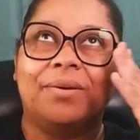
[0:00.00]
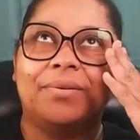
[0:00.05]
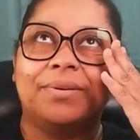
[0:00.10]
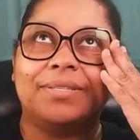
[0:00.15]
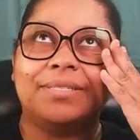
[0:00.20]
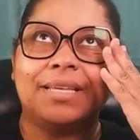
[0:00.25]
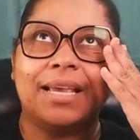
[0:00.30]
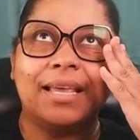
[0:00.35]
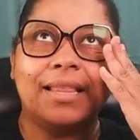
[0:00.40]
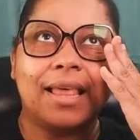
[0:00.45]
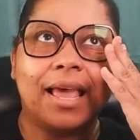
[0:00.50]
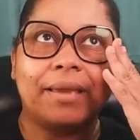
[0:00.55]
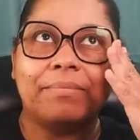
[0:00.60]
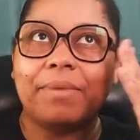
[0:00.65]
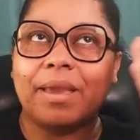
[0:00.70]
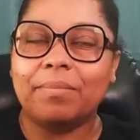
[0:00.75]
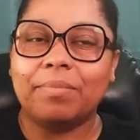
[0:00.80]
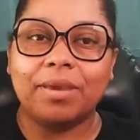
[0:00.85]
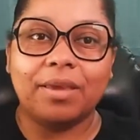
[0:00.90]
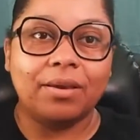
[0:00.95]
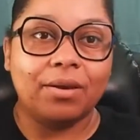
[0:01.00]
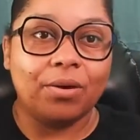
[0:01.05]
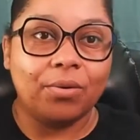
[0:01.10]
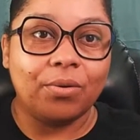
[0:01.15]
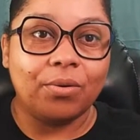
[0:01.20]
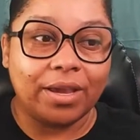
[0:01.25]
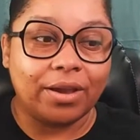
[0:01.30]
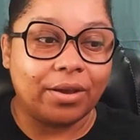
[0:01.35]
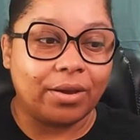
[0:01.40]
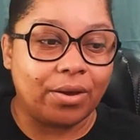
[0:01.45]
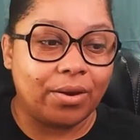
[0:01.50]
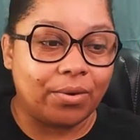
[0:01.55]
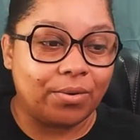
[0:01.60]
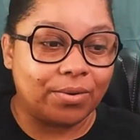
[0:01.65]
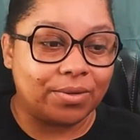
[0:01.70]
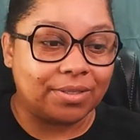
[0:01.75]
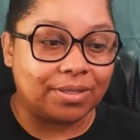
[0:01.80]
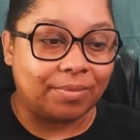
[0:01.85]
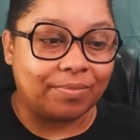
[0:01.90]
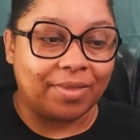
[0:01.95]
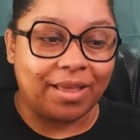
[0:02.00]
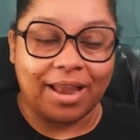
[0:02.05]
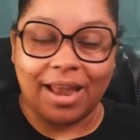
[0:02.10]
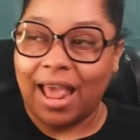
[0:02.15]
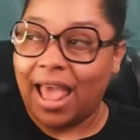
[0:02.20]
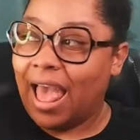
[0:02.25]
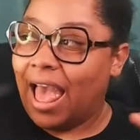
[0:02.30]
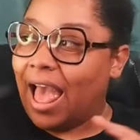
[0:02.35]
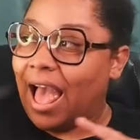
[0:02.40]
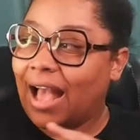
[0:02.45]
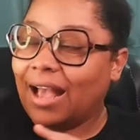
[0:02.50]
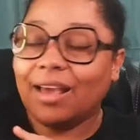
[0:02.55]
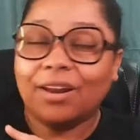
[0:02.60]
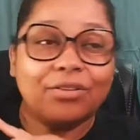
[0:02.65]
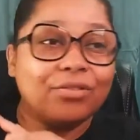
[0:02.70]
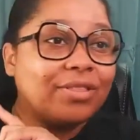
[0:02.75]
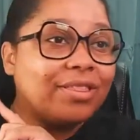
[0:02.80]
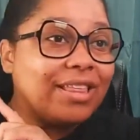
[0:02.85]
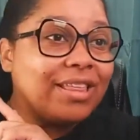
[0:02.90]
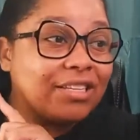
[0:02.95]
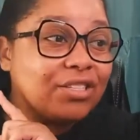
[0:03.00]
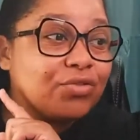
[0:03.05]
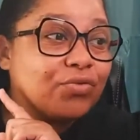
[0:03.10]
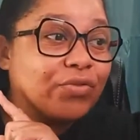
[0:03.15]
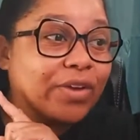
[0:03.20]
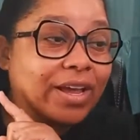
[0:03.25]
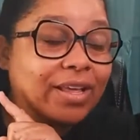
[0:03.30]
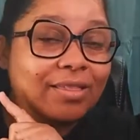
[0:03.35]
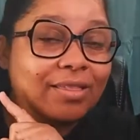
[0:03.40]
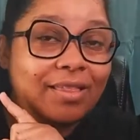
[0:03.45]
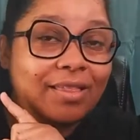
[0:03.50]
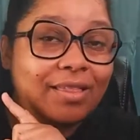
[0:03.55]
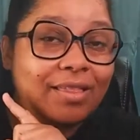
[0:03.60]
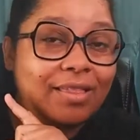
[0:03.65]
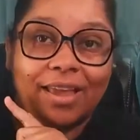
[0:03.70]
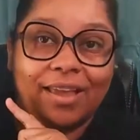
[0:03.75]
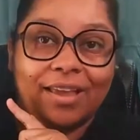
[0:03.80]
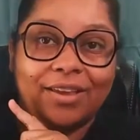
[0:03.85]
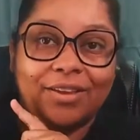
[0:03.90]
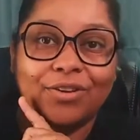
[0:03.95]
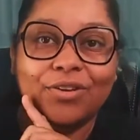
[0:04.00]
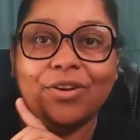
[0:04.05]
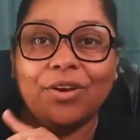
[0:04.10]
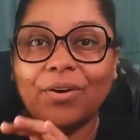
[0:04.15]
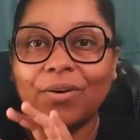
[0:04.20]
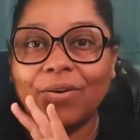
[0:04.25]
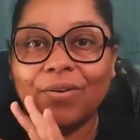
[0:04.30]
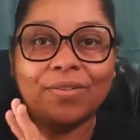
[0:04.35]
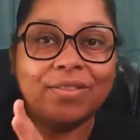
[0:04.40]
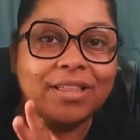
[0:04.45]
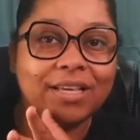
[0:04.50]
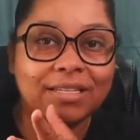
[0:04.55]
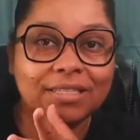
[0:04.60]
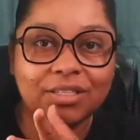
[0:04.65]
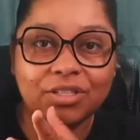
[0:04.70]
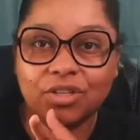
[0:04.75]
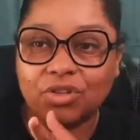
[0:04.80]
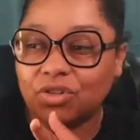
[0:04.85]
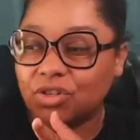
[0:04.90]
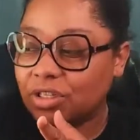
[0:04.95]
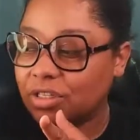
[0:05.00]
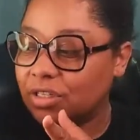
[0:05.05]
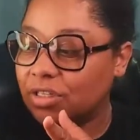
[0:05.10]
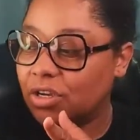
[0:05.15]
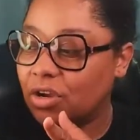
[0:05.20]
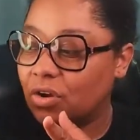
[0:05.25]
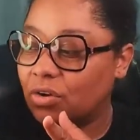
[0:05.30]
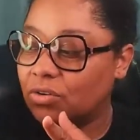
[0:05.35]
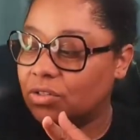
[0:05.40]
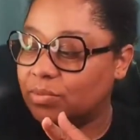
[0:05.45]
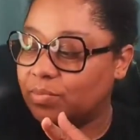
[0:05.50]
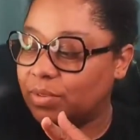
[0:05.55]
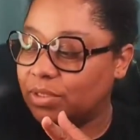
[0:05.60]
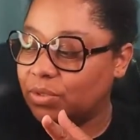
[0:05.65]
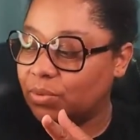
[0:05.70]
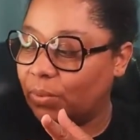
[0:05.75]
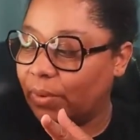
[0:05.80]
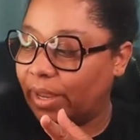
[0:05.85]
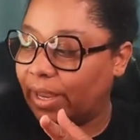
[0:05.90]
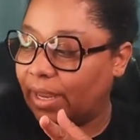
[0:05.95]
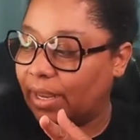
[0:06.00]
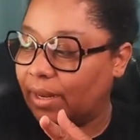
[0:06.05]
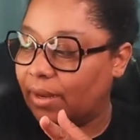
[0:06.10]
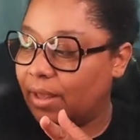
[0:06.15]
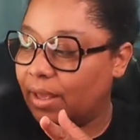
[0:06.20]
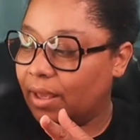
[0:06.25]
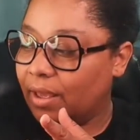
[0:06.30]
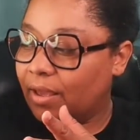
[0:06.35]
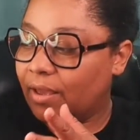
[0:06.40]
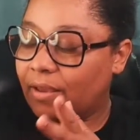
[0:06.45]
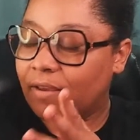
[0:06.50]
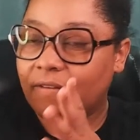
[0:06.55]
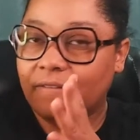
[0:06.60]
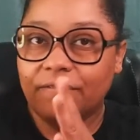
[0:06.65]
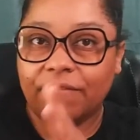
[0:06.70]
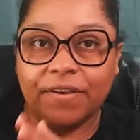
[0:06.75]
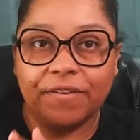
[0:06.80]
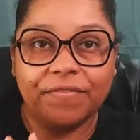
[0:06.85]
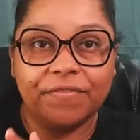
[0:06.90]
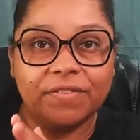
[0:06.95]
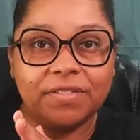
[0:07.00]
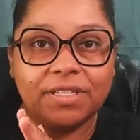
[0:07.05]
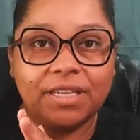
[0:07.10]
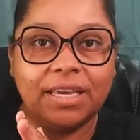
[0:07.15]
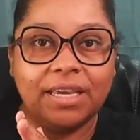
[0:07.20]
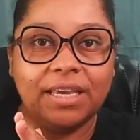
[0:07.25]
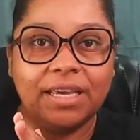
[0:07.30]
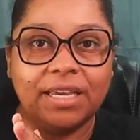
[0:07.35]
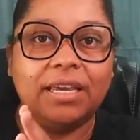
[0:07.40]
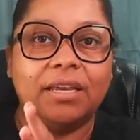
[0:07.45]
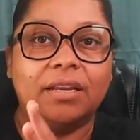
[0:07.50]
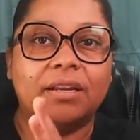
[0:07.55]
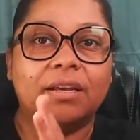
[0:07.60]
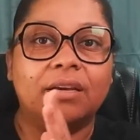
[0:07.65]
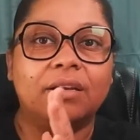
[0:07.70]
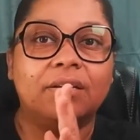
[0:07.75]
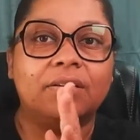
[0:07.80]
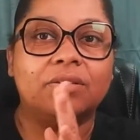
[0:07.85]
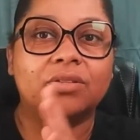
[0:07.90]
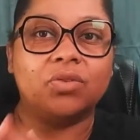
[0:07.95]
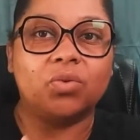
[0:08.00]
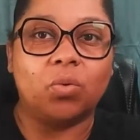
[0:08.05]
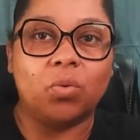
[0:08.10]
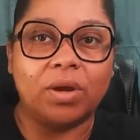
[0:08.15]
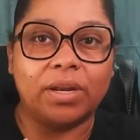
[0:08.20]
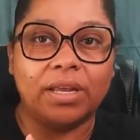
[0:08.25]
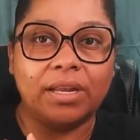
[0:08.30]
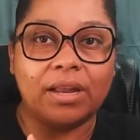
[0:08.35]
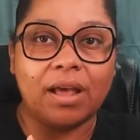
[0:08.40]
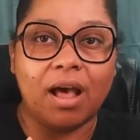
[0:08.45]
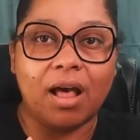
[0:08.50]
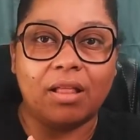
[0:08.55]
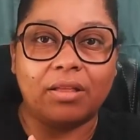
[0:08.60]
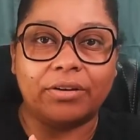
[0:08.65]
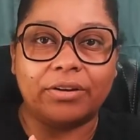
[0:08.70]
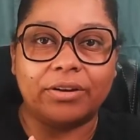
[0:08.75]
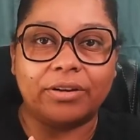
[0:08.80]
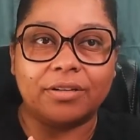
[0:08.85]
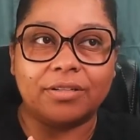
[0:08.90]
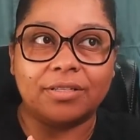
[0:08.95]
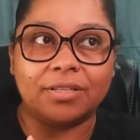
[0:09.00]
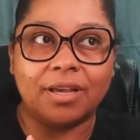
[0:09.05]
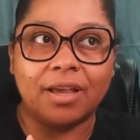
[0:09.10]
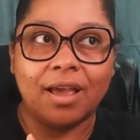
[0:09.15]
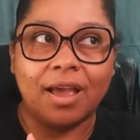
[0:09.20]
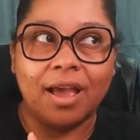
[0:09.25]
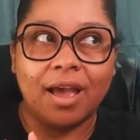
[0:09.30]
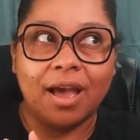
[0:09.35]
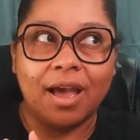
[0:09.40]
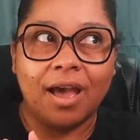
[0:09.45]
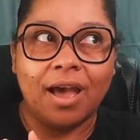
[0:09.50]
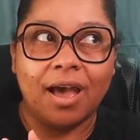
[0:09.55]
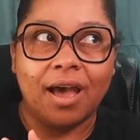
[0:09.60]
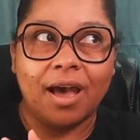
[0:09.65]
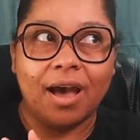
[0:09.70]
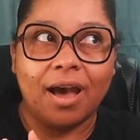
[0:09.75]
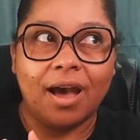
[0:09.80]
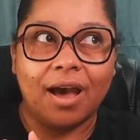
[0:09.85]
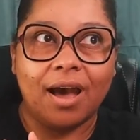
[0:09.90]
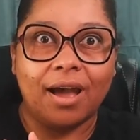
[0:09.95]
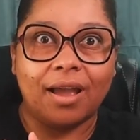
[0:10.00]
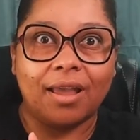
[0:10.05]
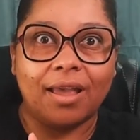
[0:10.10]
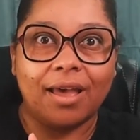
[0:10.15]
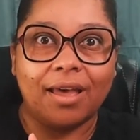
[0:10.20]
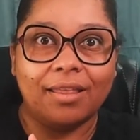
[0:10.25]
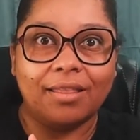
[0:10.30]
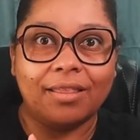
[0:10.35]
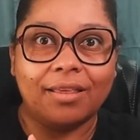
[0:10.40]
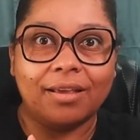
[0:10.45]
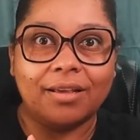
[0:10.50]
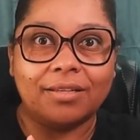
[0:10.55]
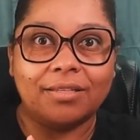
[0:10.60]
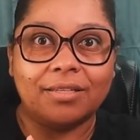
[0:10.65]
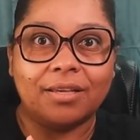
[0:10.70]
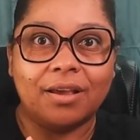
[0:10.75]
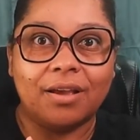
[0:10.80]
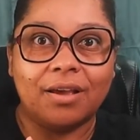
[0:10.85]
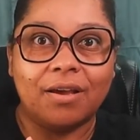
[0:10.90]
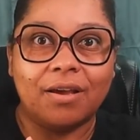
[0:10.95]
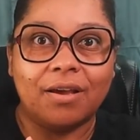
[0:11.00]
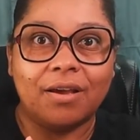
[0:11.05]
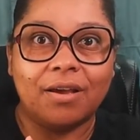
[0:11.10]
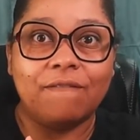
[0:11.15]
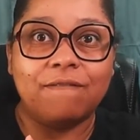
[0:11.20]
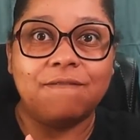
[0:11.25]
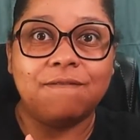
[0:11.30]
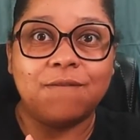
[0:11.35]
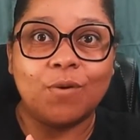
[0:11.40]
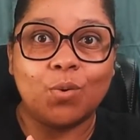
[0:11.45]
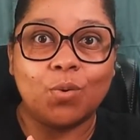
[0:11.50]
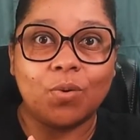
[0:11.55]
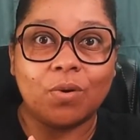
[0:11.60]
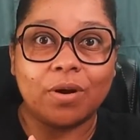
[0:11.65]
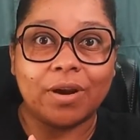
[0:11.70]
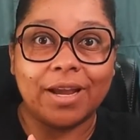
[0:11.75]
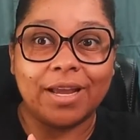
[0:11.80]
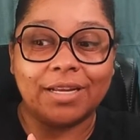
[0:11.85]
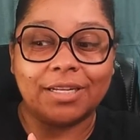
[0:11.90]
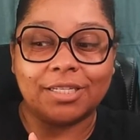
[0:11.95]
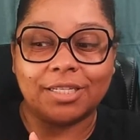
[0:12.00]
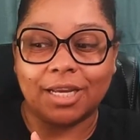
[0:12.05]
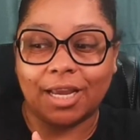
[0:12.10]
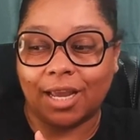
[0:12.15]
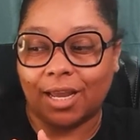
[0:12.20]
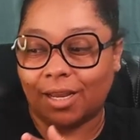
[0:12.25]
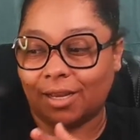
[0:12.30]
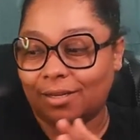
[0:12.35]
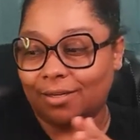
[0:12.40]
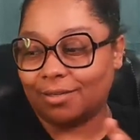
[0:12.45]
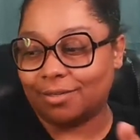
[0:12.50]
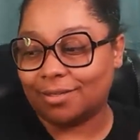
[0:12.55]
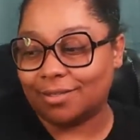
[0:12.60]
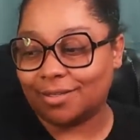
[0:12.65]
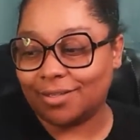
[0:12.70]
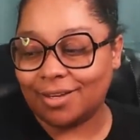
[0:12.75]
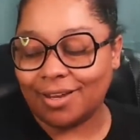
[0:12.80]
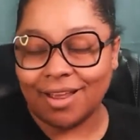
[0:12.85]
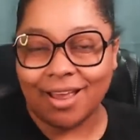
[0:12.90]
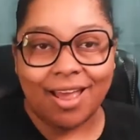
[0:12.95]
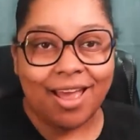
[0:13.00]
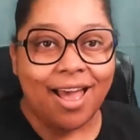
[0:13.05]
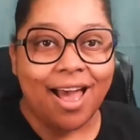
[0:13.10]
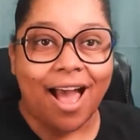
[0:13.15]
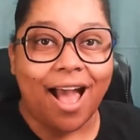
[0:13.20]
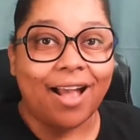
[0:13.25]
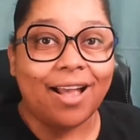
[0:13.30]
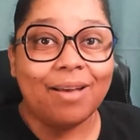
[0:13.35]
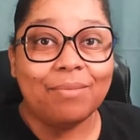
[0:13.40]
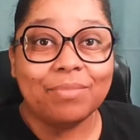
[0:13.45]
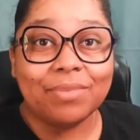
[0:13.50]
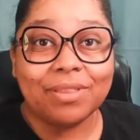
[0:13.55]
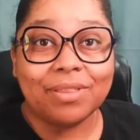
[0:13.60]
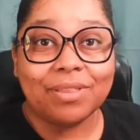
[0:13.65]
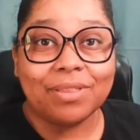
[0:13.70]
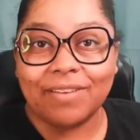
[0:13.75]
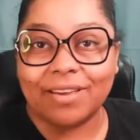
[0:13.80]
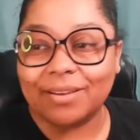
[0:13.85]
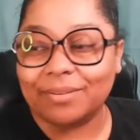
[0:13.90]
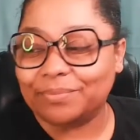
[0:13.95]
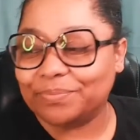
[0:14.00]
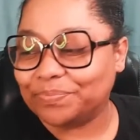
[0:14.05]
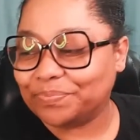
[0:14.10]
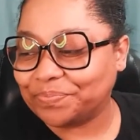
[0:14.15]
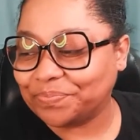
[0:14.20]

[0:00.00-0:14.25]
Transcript: Say like maybe a week ago or something. I got this ring light. You know, this usually goes between 15 $20. I got this for 4 and change. I couldn't believe it.